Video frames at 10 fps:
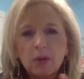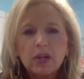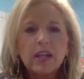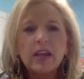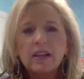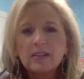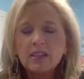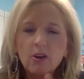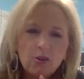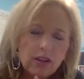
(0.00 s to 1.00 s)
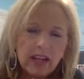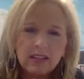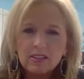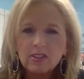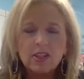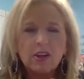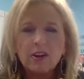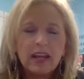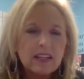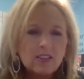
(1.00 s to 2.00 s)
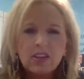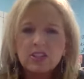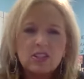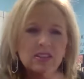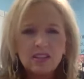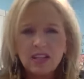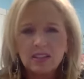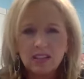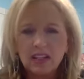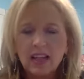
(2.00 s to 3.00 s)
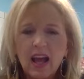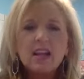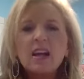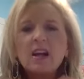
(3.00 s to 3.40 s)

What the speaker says: no cancellations and things like that.